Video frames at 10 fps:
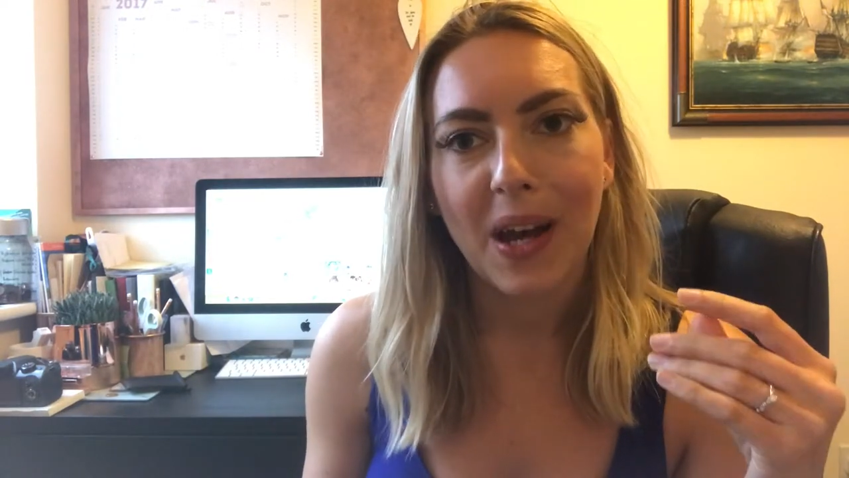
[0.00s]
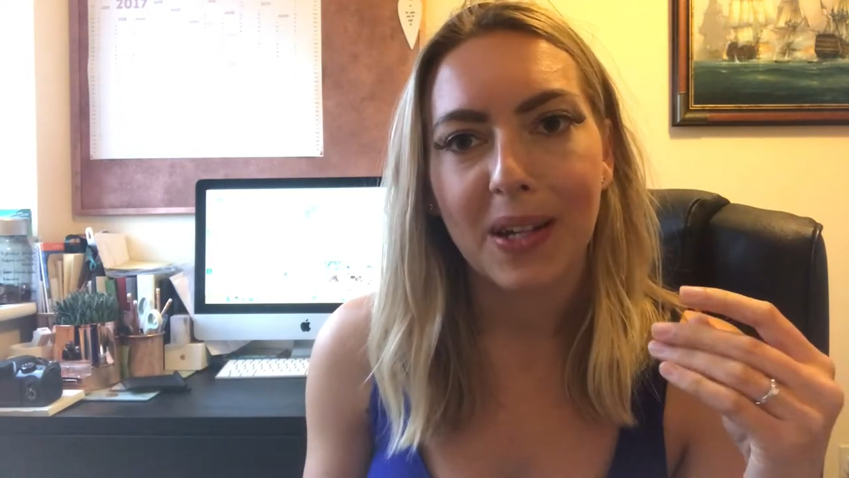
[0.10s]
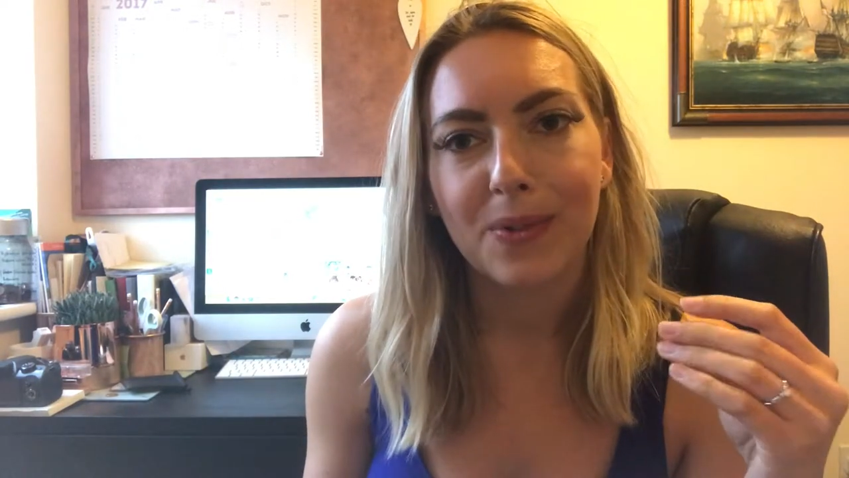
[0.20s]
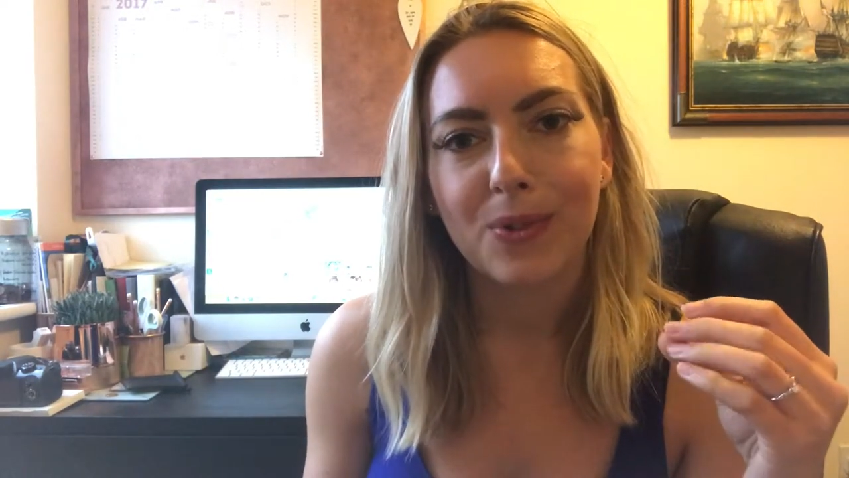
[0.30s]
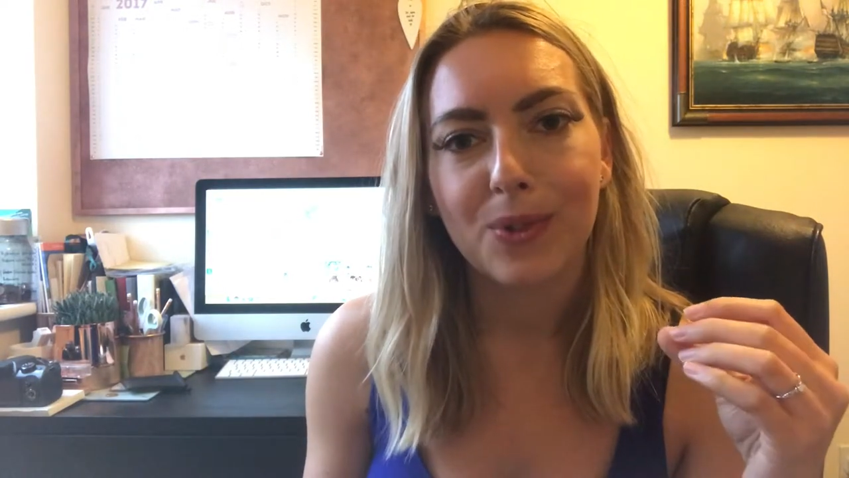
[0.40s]

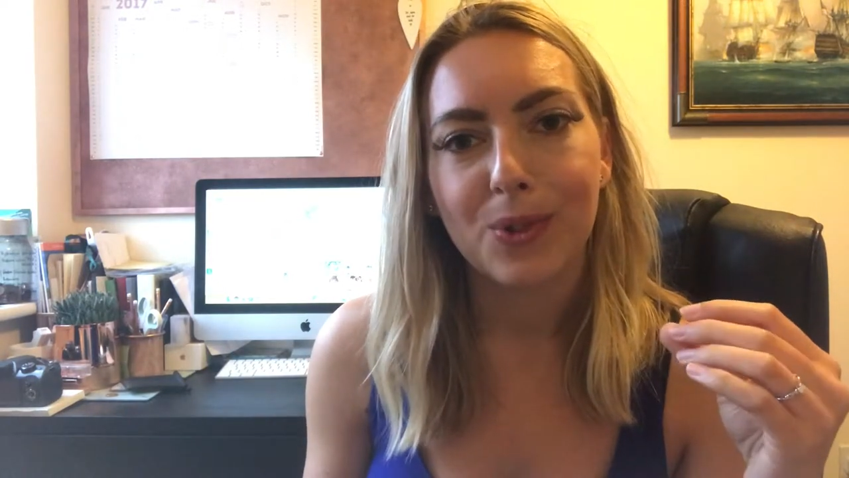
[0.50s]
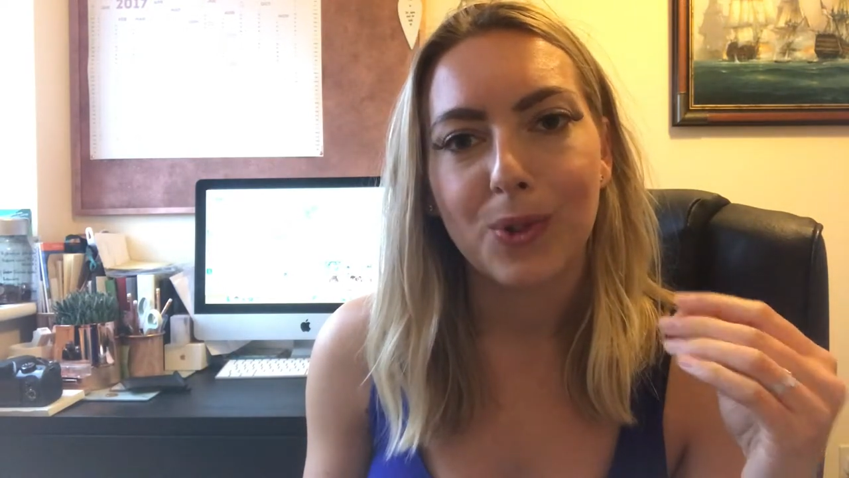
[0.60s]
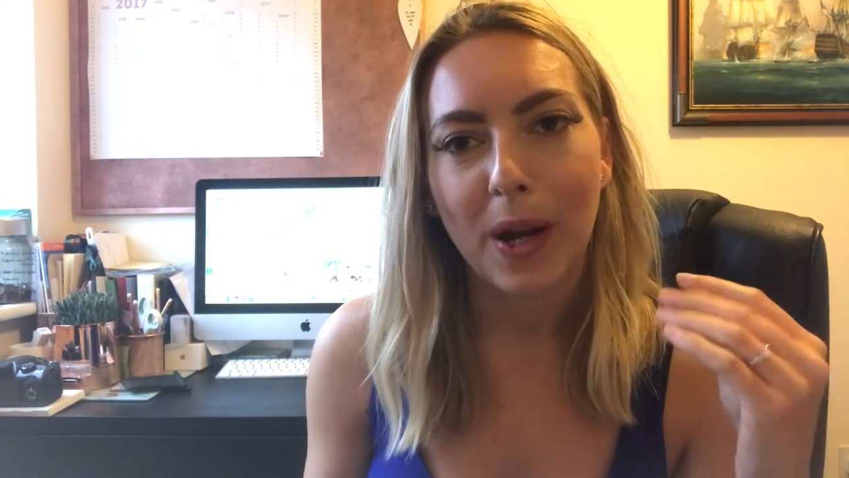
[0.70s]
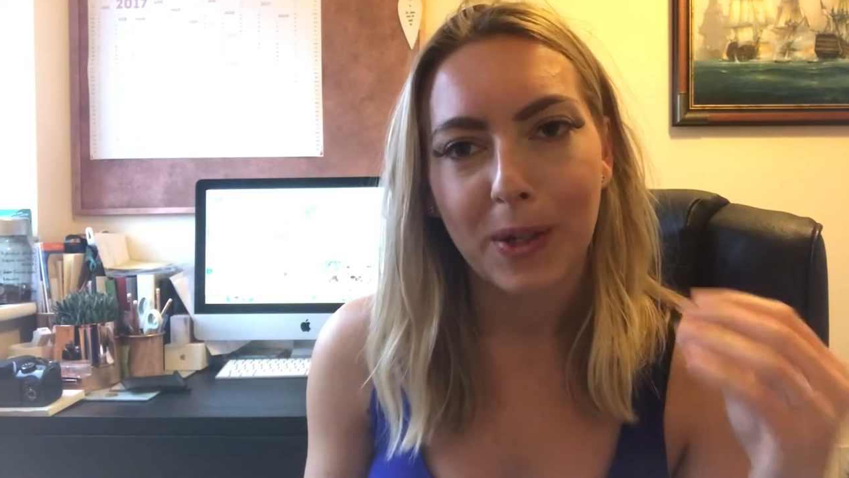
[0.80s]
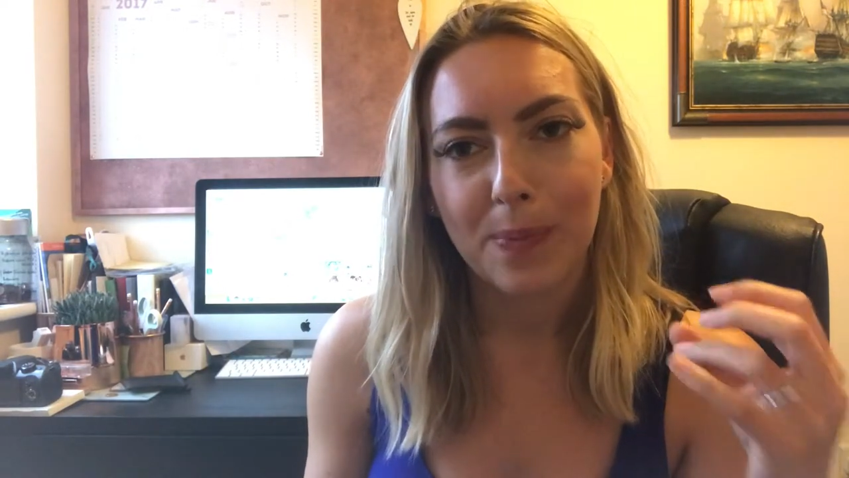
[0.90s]
kind of
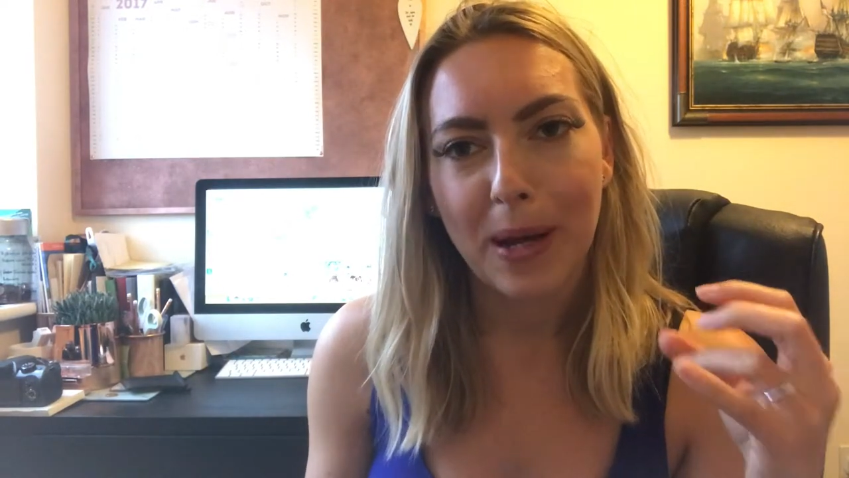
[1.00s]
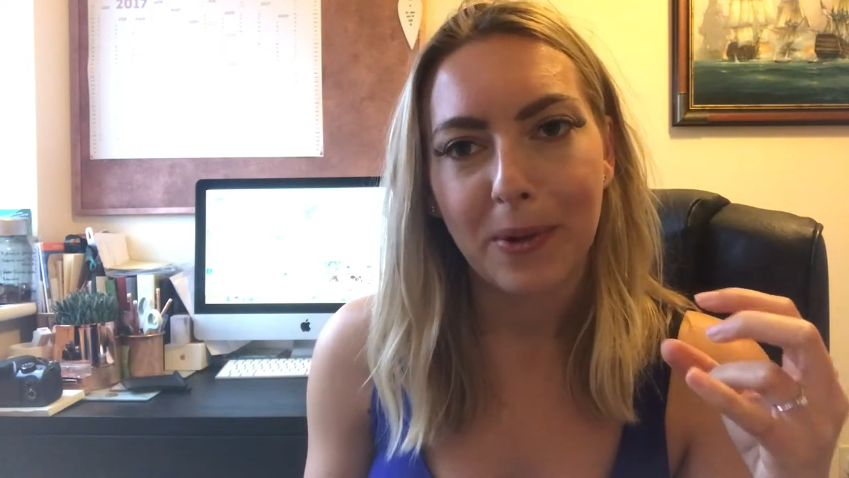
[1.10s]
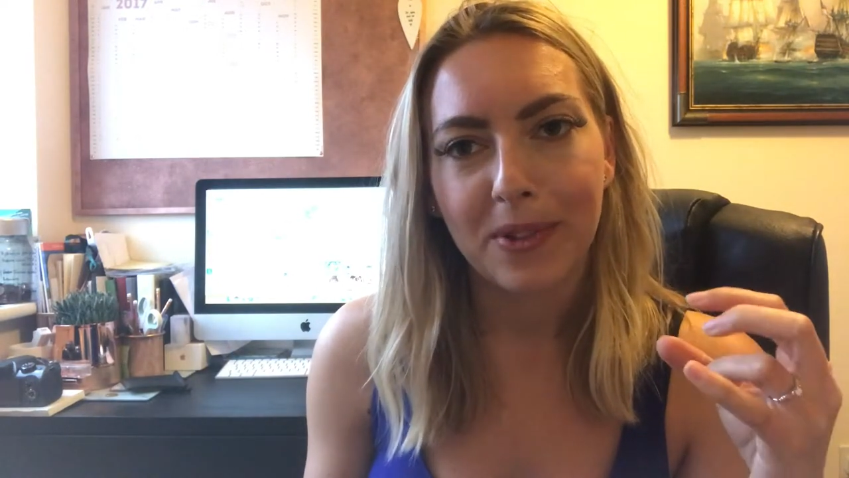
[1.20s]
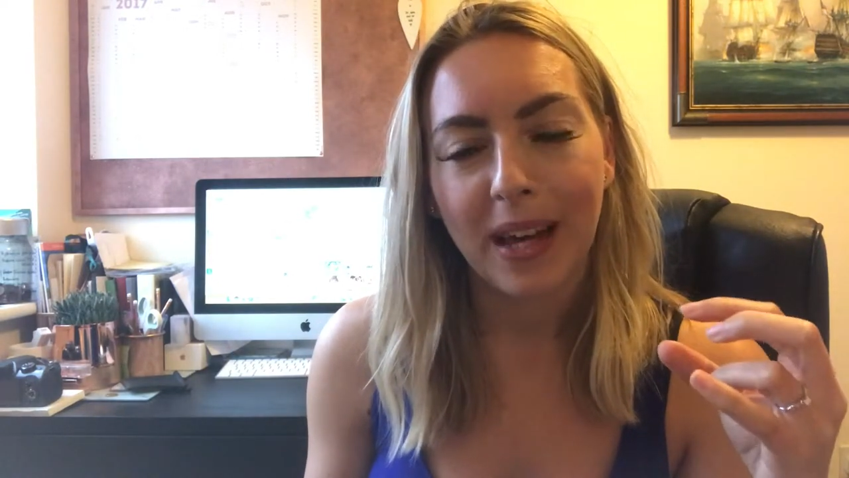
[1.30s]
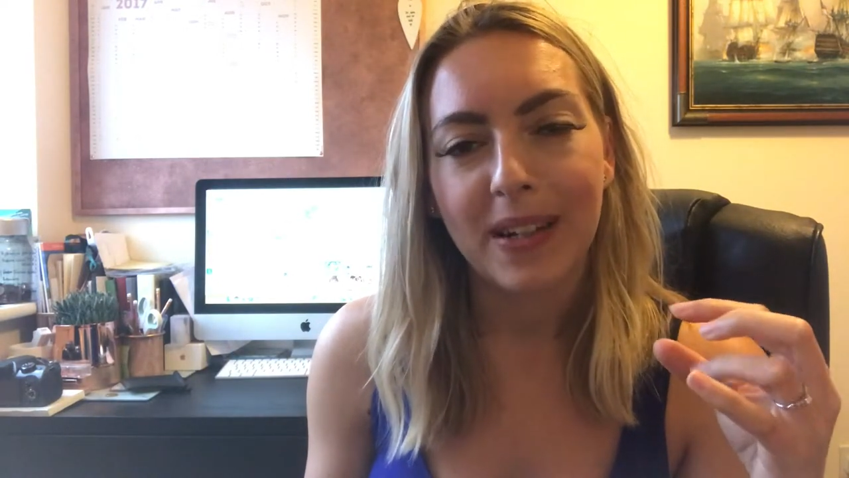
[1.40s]
dry your
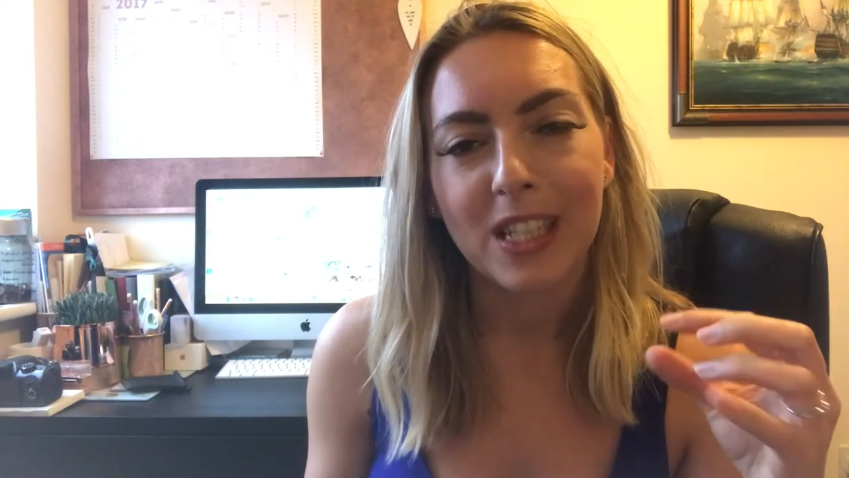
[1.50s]
mouth out.